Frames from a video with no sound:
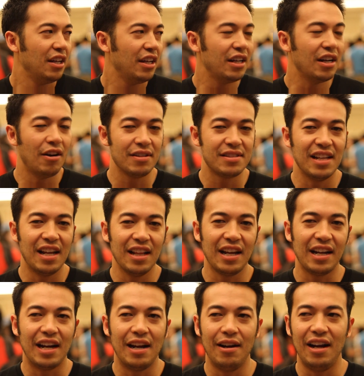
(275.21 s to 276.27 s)
you know, it's not
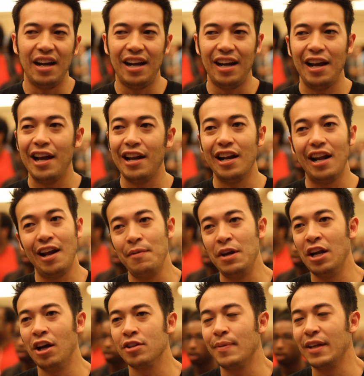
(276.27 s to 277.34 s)
like, and I
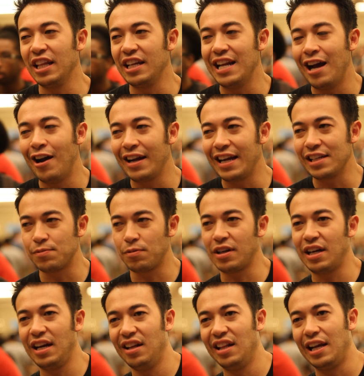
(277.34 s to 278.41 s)
mean, ultimately now I guess we're
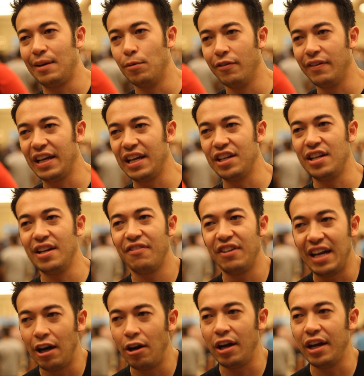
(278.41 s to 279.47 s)
kind of like moving into
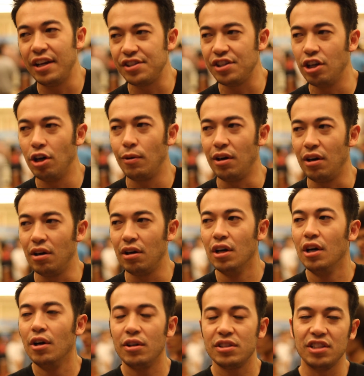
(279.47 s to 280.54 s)
different areas, you know, we're
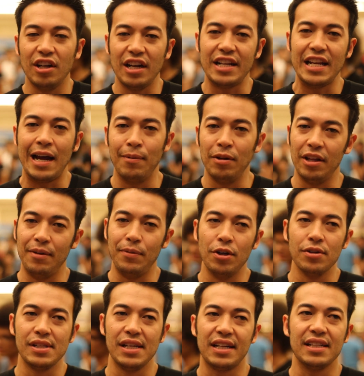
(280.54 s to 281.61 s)
starting to dabble in
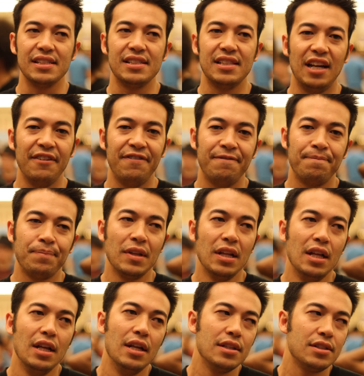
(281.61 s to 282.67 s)
music and stuff.
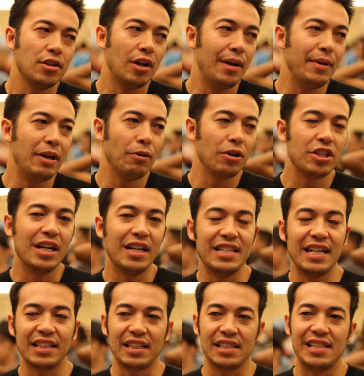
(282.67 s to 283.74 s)
So, I mean, we're trying to
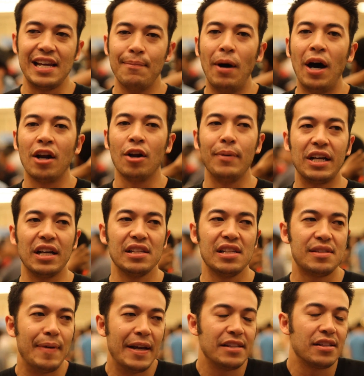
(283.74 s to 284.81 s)
take the same model because
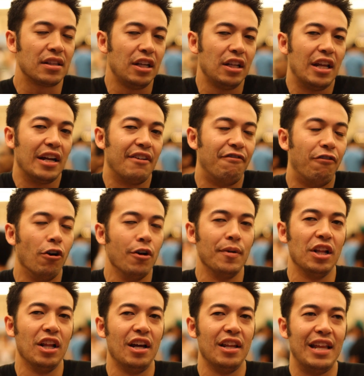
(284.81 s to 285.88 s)
it's basically like a
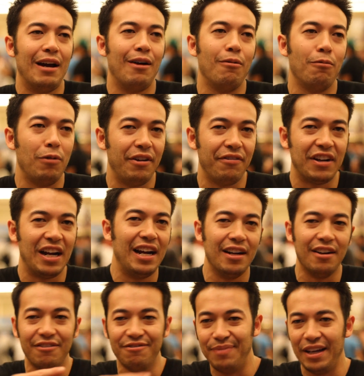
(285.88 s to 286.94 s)
formula that we've kind
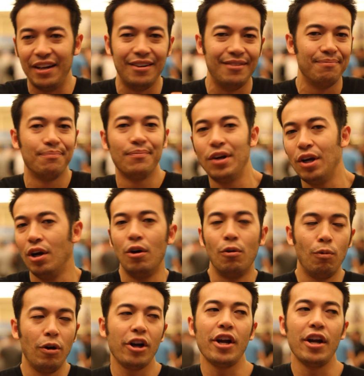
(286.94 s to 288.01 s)
of been
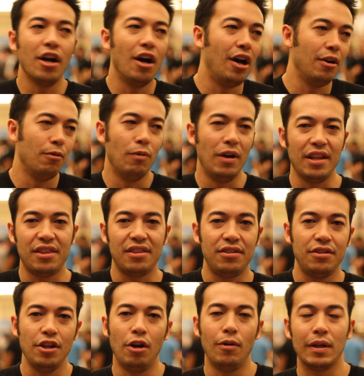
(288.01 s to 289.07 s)
working on with,
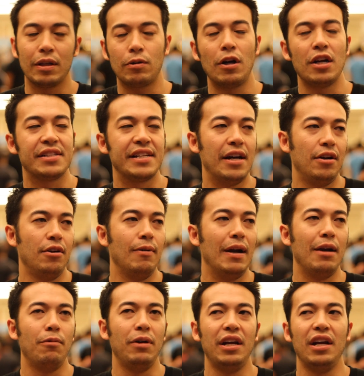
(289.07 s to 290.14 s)
you know, with Cross Counter,
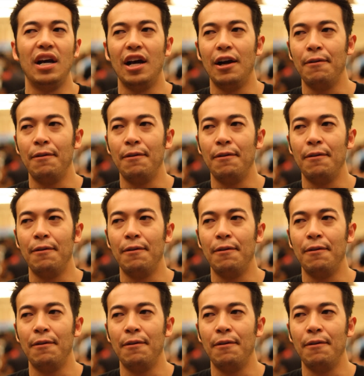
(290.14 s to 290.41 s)
right? We